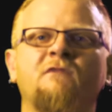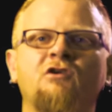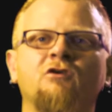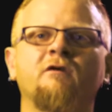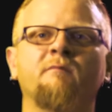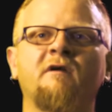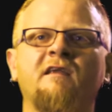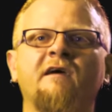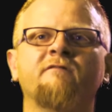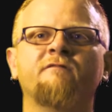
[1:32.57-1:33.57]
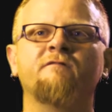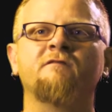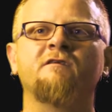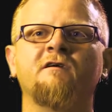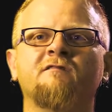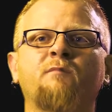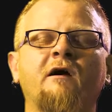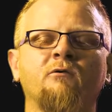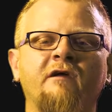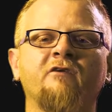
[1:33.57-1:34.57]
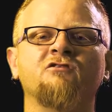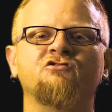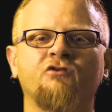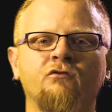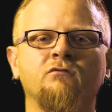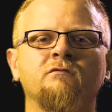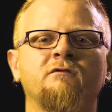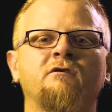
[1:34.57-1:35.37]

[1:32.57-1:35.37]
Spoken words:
You know, and my life spiraled out of control,